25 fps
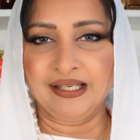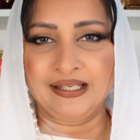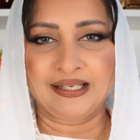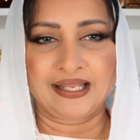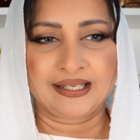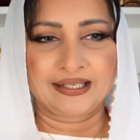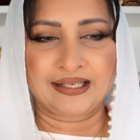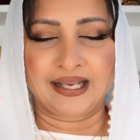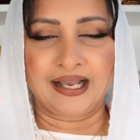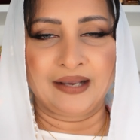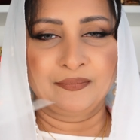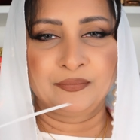
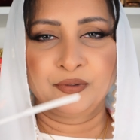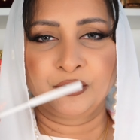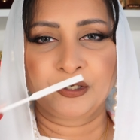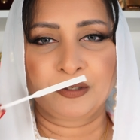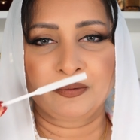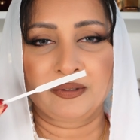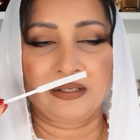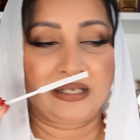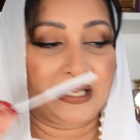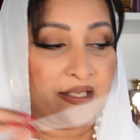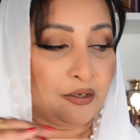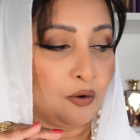like I'm going
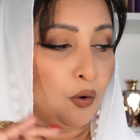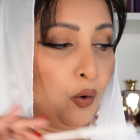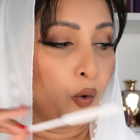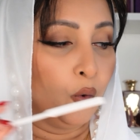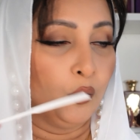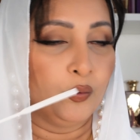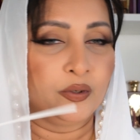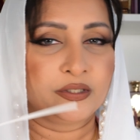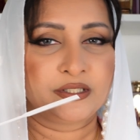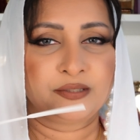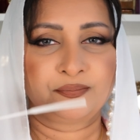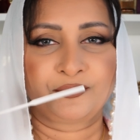to like
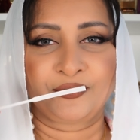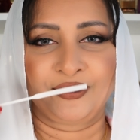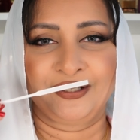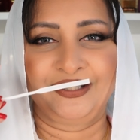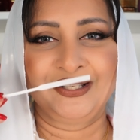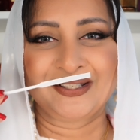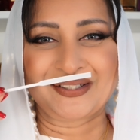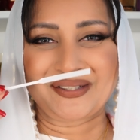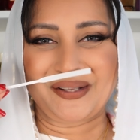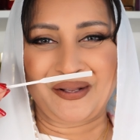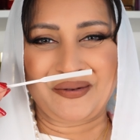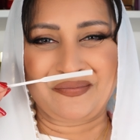overspray
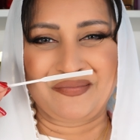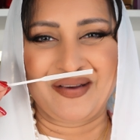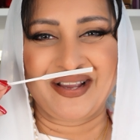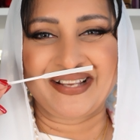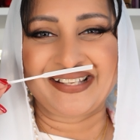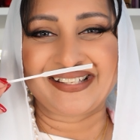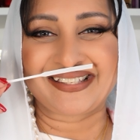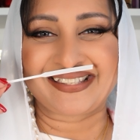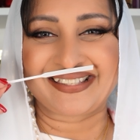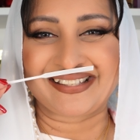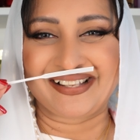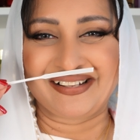this on
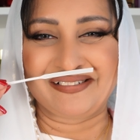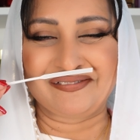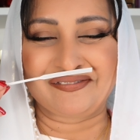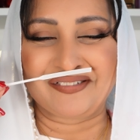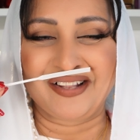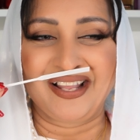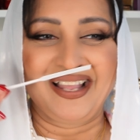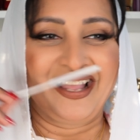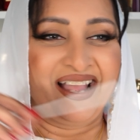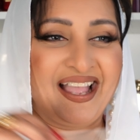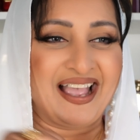myself